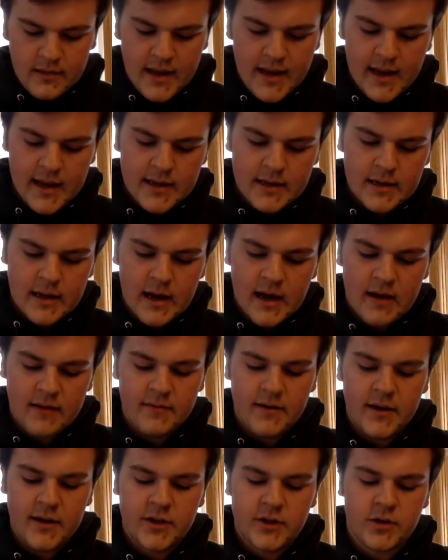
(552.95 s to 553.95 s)
And uh,
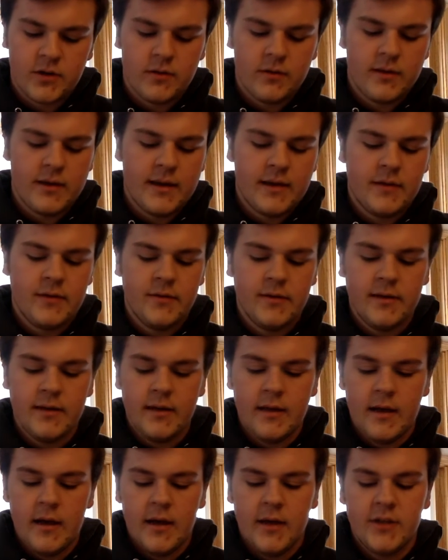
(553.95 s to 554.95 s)
very shortly into it,
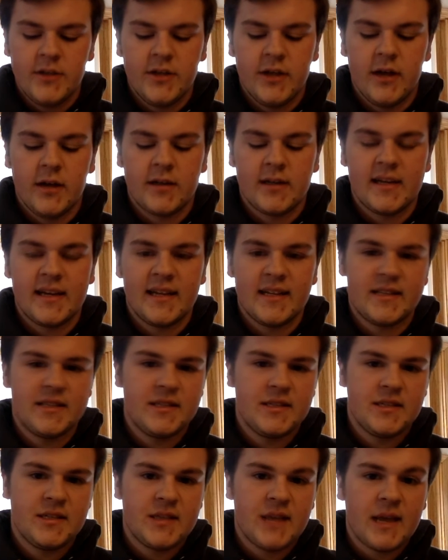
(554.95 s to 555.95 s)
Gionta gets
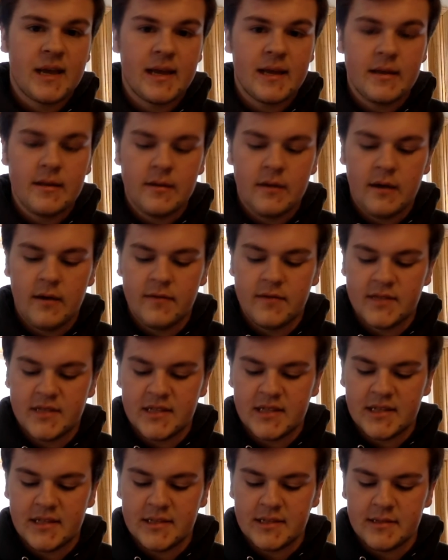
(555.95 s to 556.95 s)
his second of the
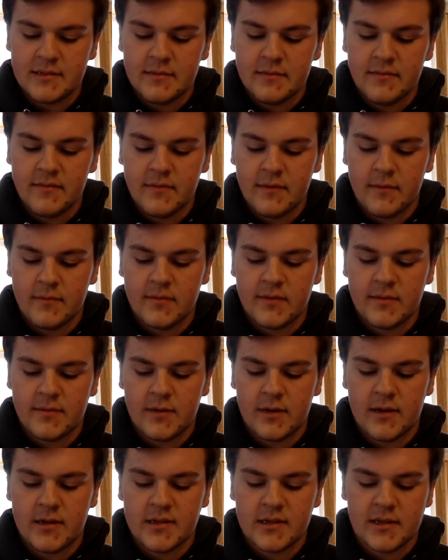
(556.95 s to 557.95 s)
season from
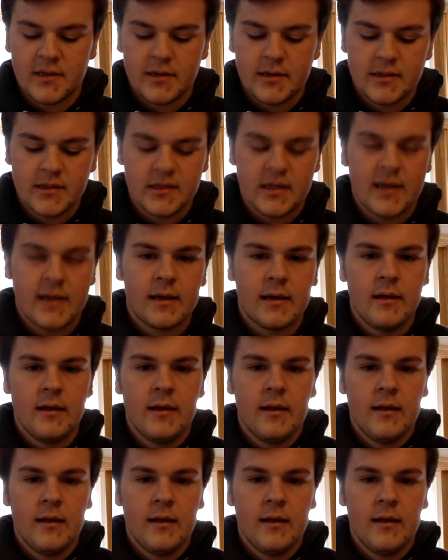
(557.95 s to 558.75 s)
DeBrusk and Grzelcyk.